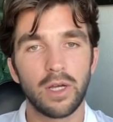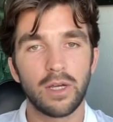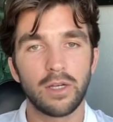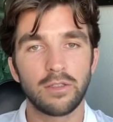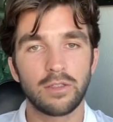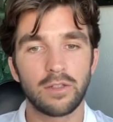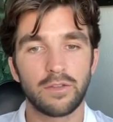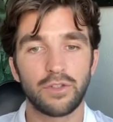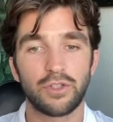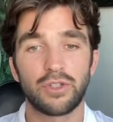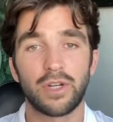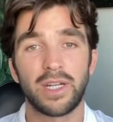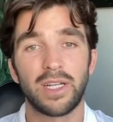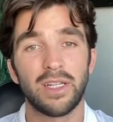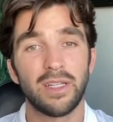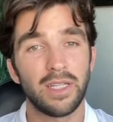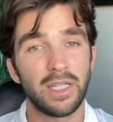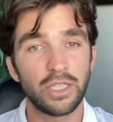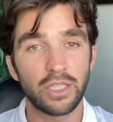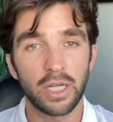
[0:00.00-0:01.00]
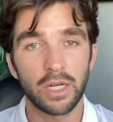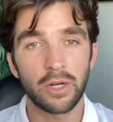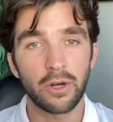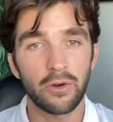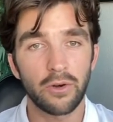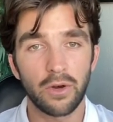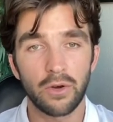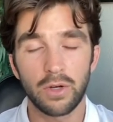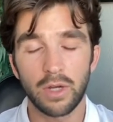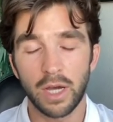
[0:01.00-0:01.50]
So if you're trying to
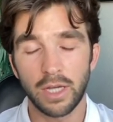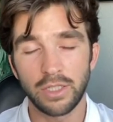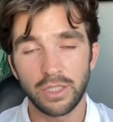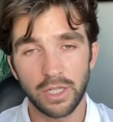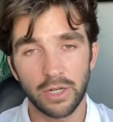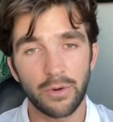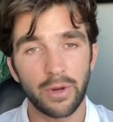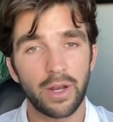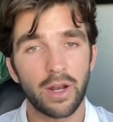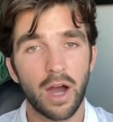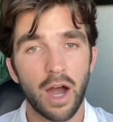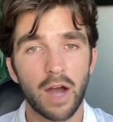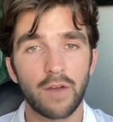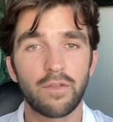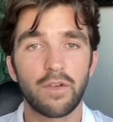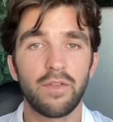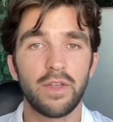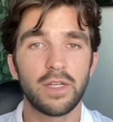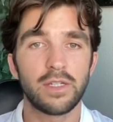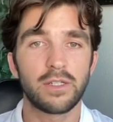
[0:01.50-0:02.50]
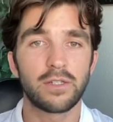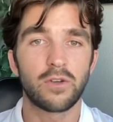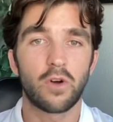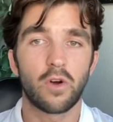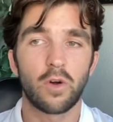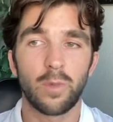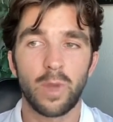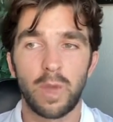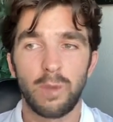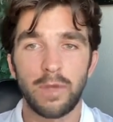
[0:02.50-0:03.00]
generate off of this,
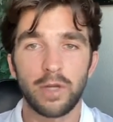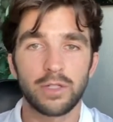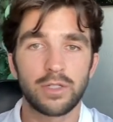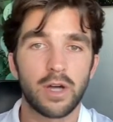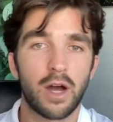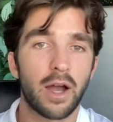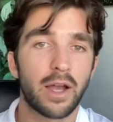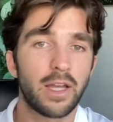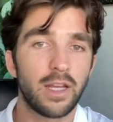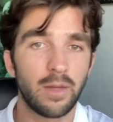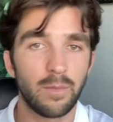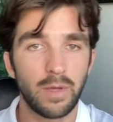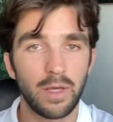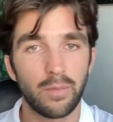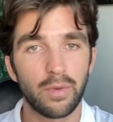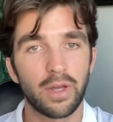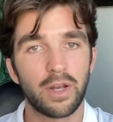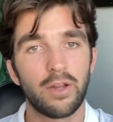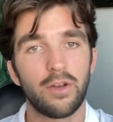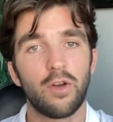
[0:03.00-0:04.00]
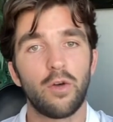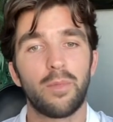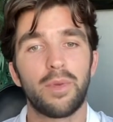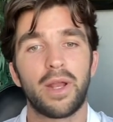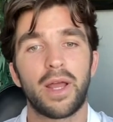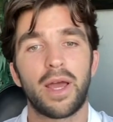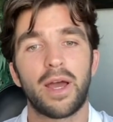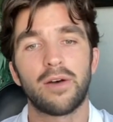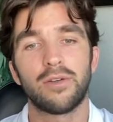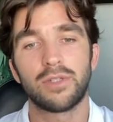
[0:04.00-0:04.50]
or maybe you're talking to people at an
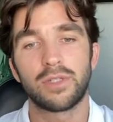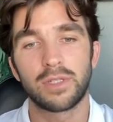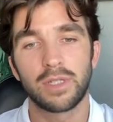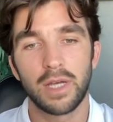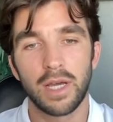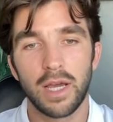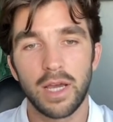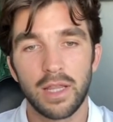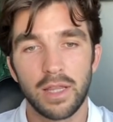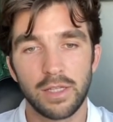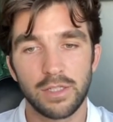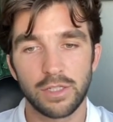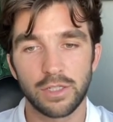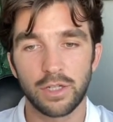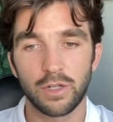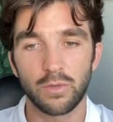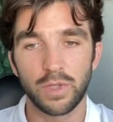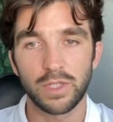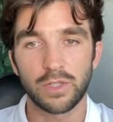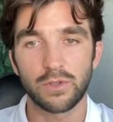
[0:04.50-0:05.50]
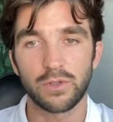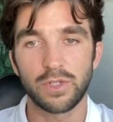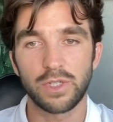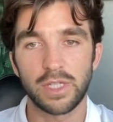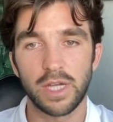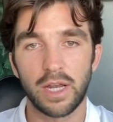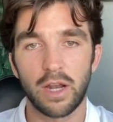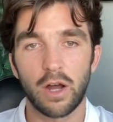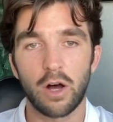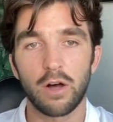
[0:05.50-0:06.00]
open house, this is a good resource
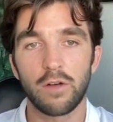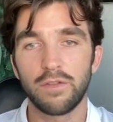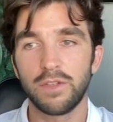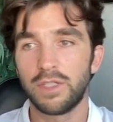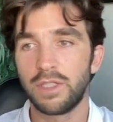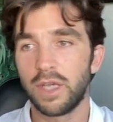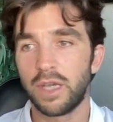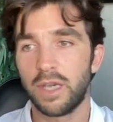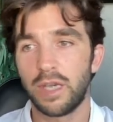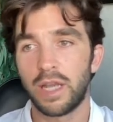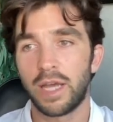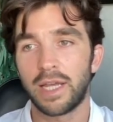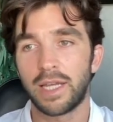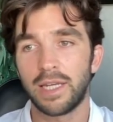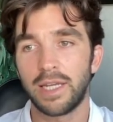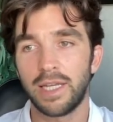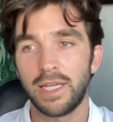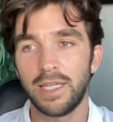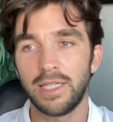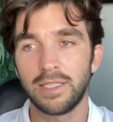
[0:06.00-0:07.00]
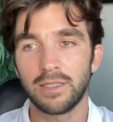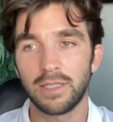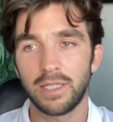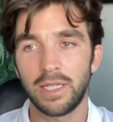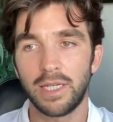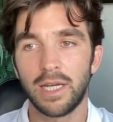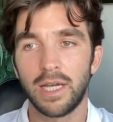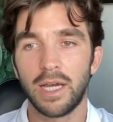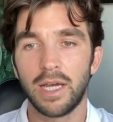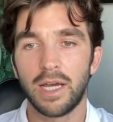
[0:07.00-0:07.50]
that all of a sudden I can
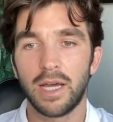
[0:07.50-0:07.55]
easily